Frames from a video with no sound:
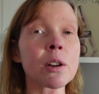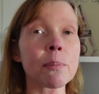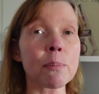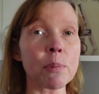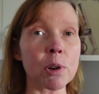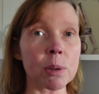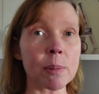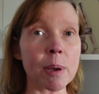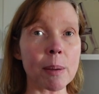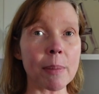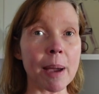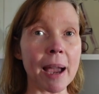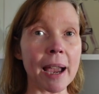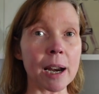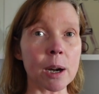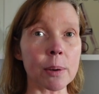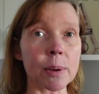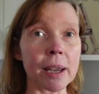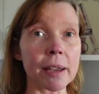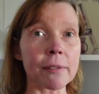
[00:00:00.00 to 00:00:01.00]
put them in the
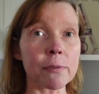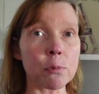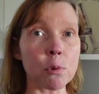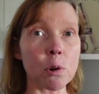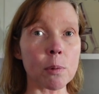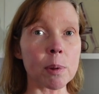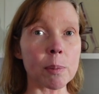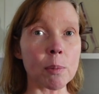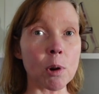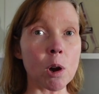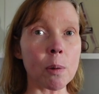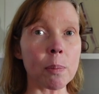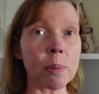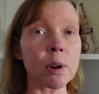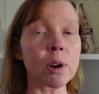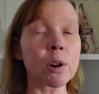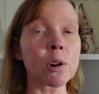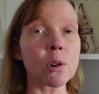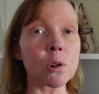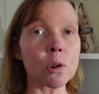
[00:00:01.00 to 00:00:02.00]
microwave, warm them up,
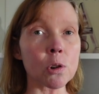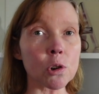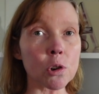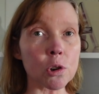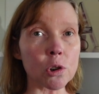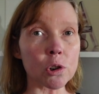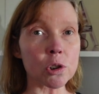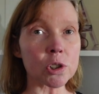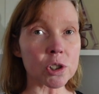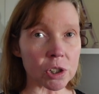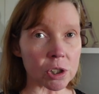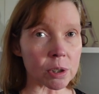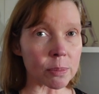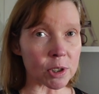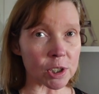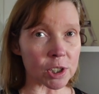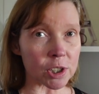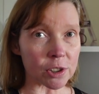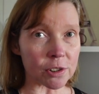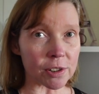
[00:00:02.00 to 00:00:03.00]
or do them
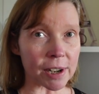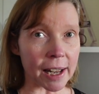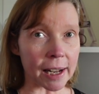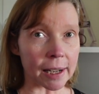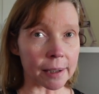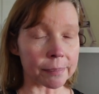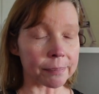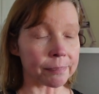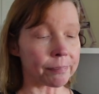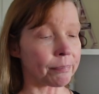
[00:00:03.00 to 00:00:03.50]
under the grill.